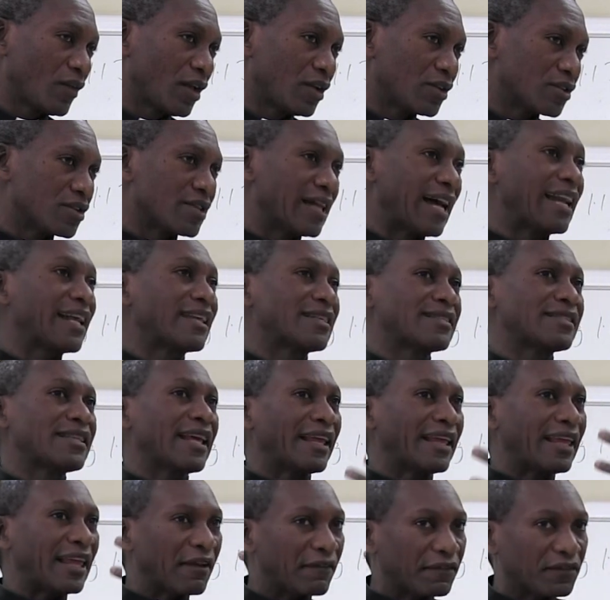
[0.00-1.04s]
So that is
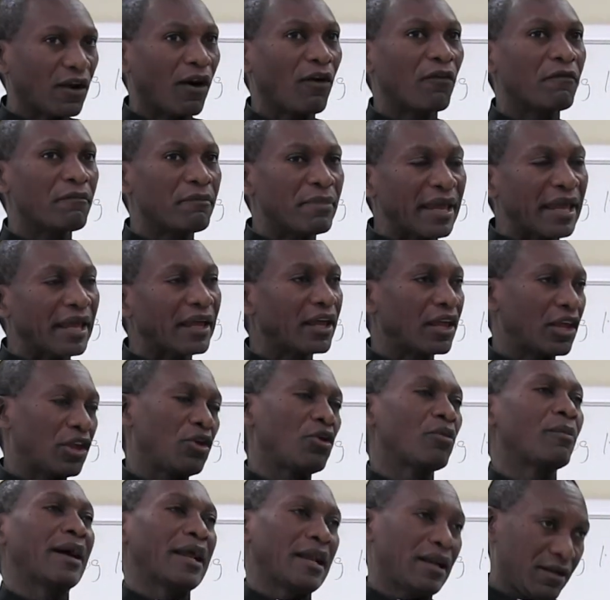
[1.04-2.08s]
the gift of being
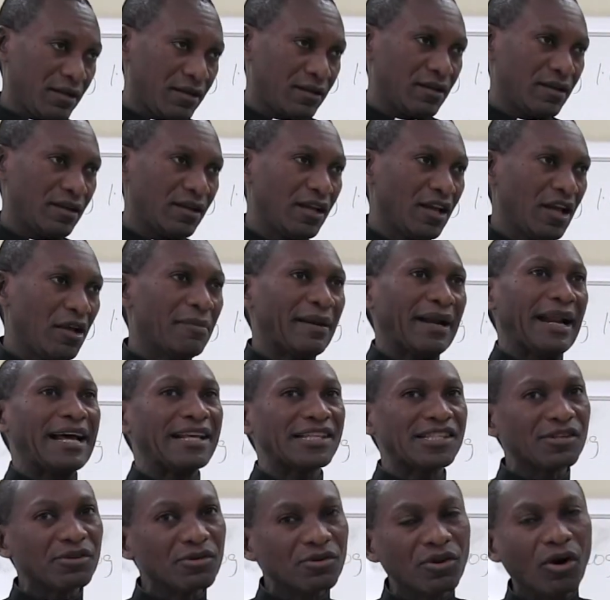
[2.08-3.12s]
human. But
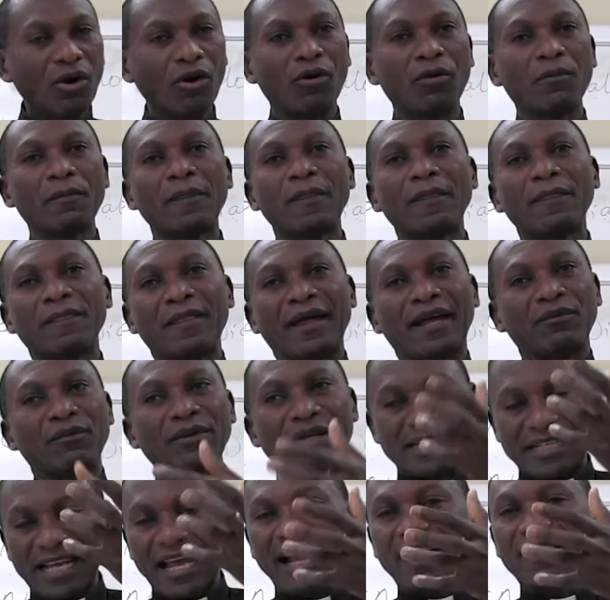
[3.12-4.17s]
as you know, that
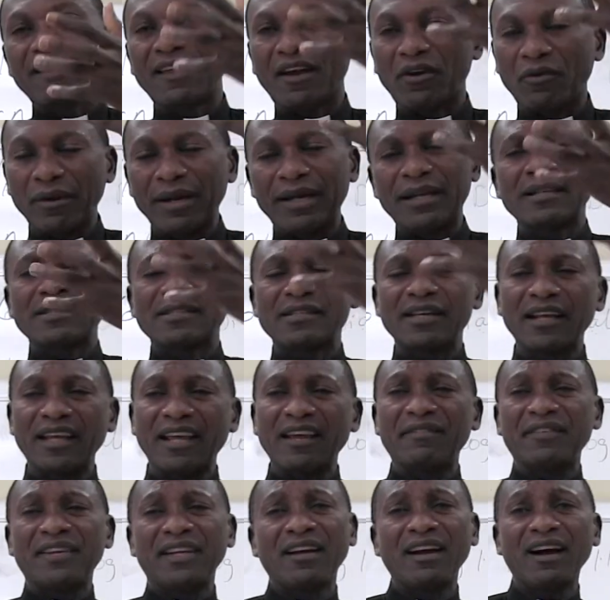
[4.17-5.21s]
we take the greatest
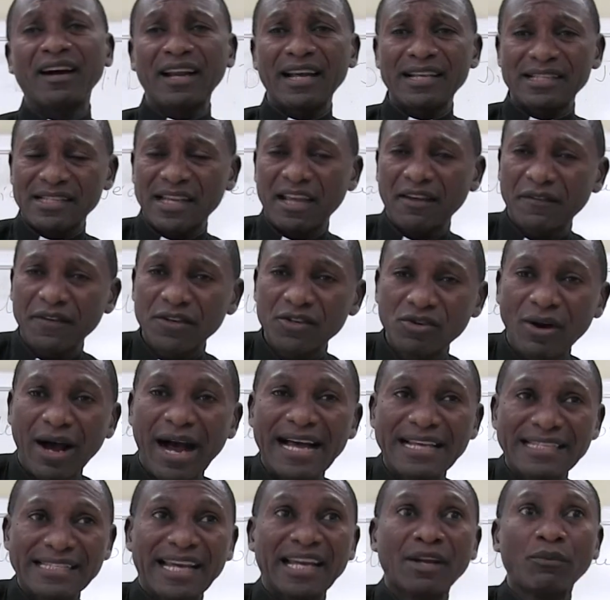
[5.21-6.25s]
gift God has given to
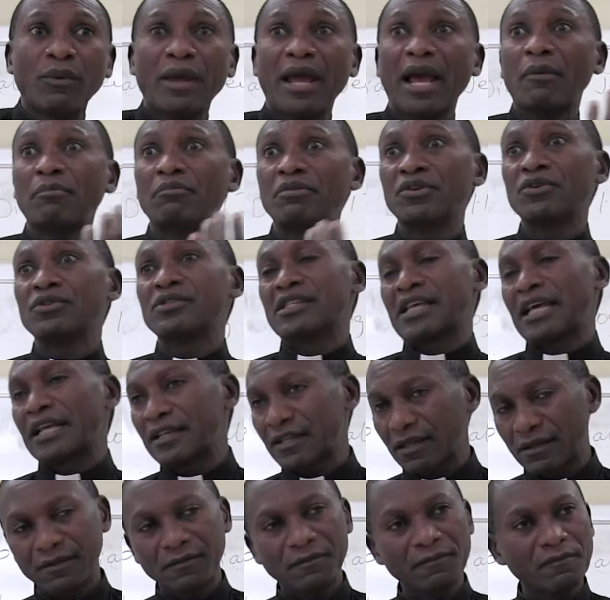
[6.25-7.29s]
us and we abuse
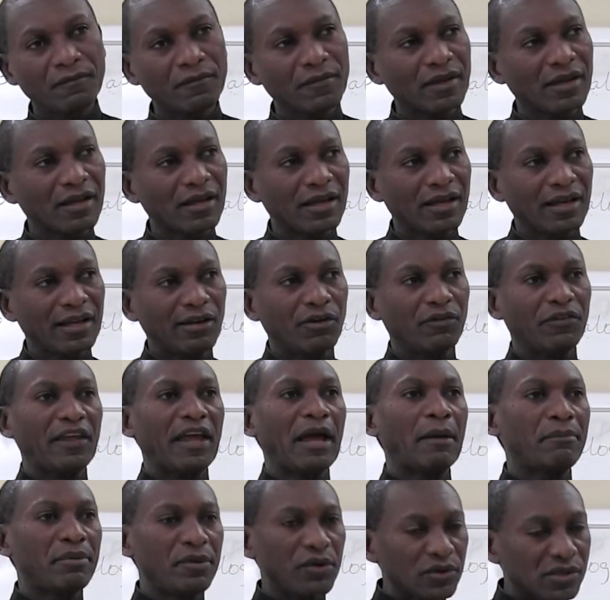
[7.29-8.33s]
it. Now,
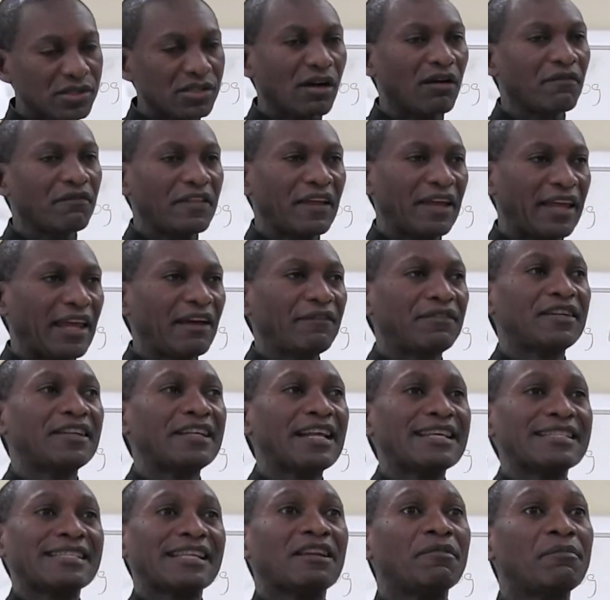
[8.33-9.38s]
the abuse of the gift
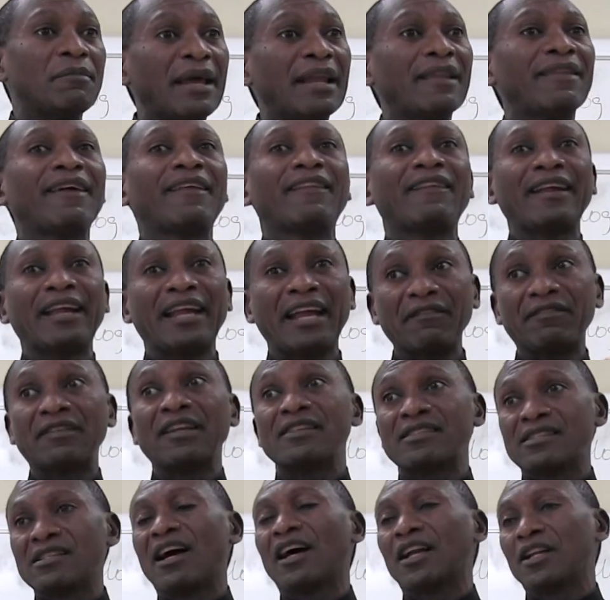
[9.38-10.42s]
doesn't mean that the gift
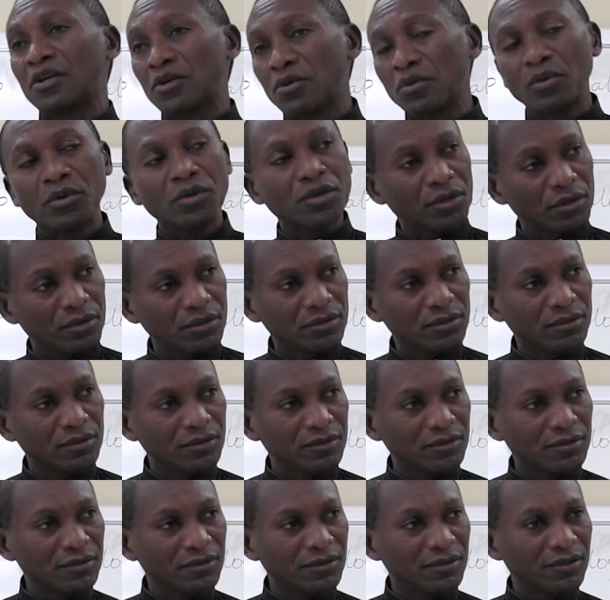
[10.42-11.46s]
is not good.
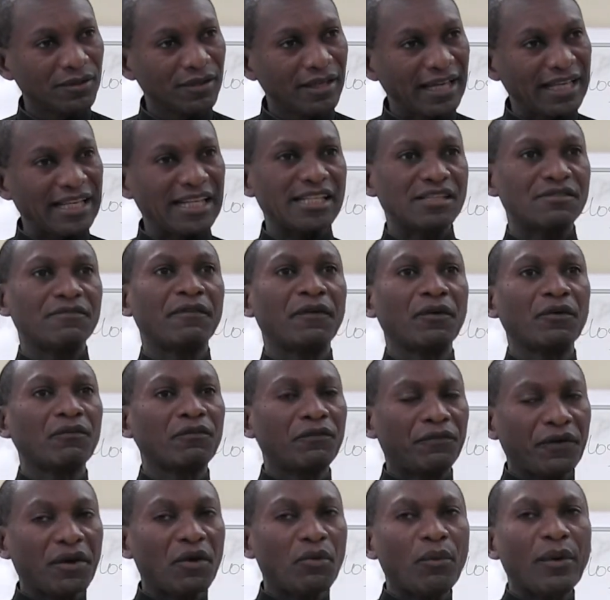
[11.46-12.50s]
It is
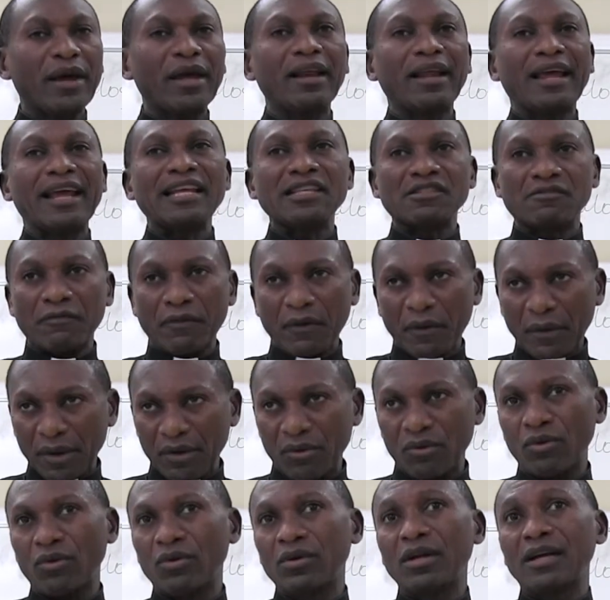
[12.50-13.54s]
free will is very
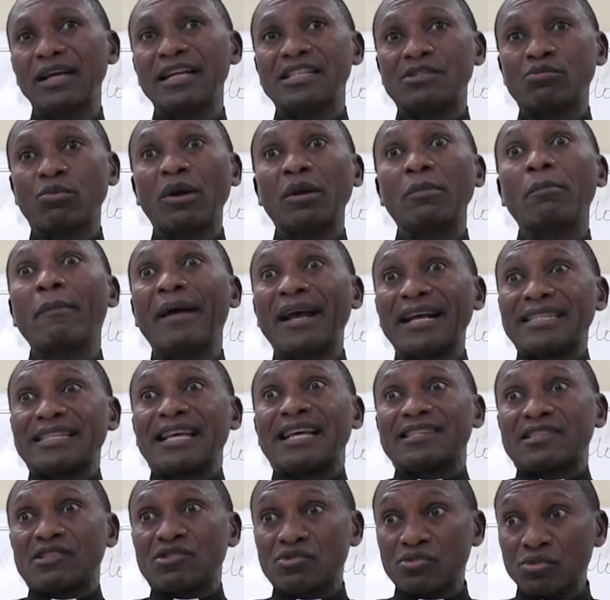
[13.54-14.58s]
good. It's what makes
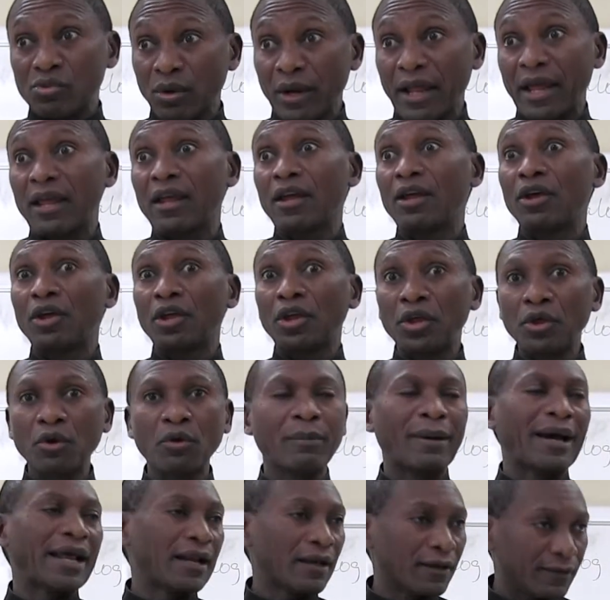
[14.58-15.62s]
us truly
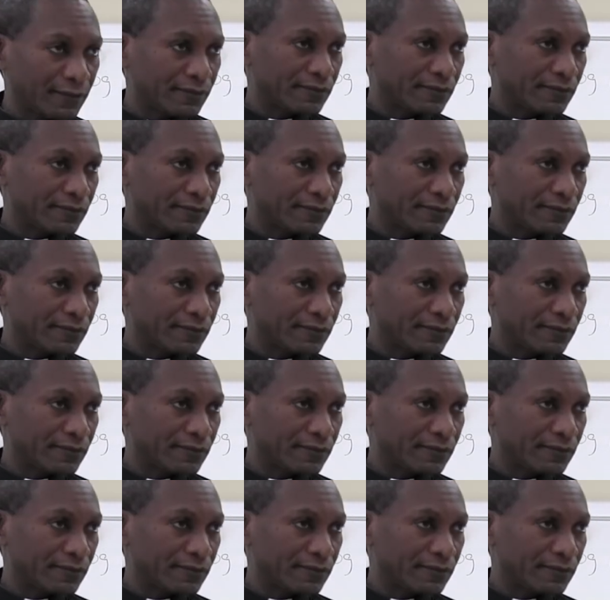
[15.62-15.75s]
human.